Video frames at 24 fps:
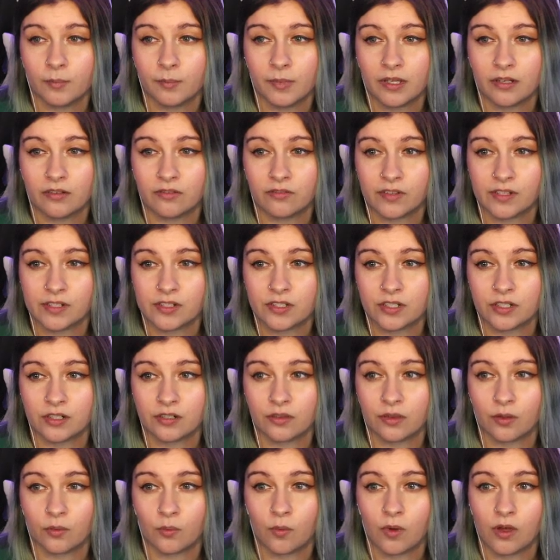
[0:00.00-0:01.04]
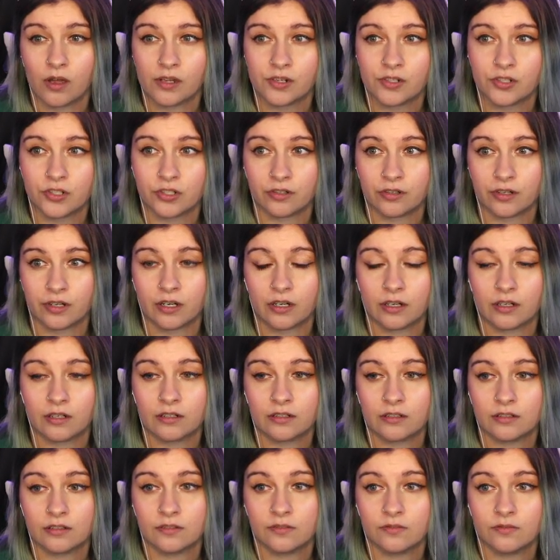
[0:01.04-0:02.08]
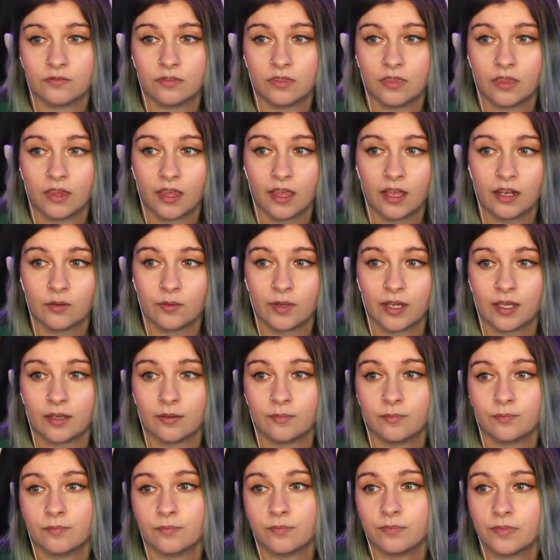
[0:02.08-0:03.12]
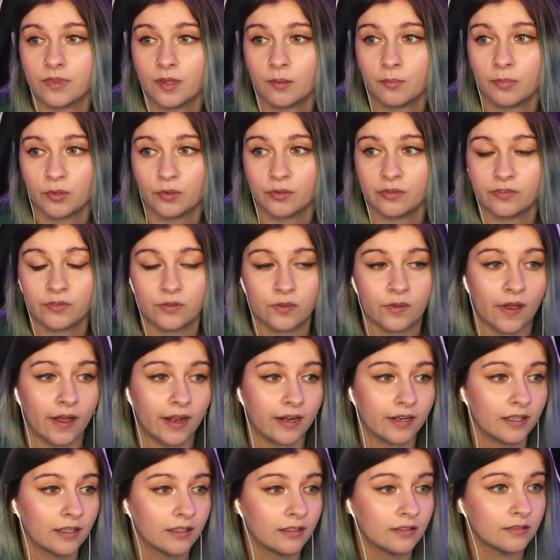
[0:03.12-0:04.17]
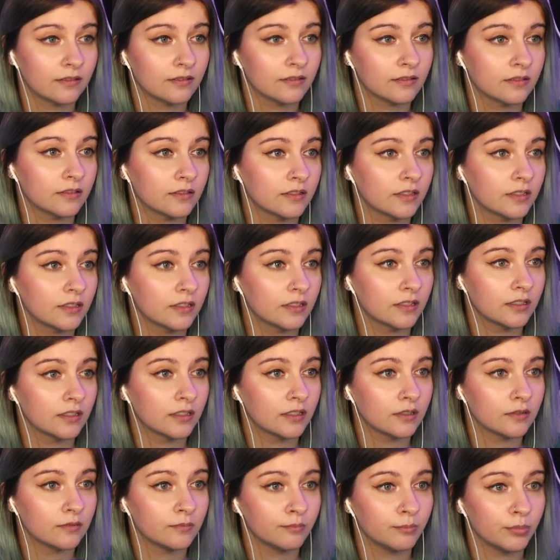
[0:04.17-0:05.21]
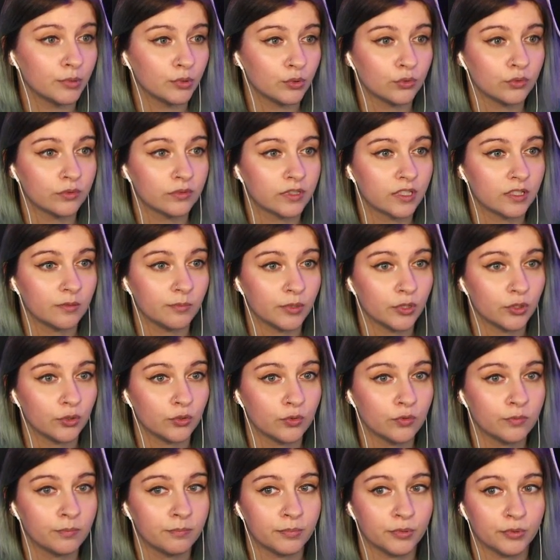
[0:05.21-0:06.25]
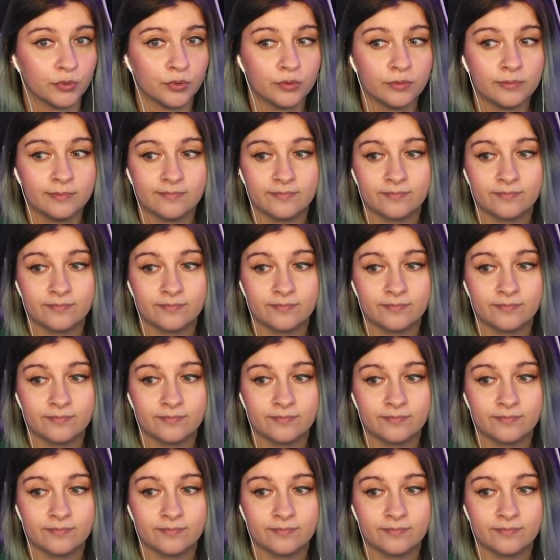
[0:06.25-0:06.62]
inventor, the Wanderer. Anyway, the boo if you got it. Boo, the boo, boo.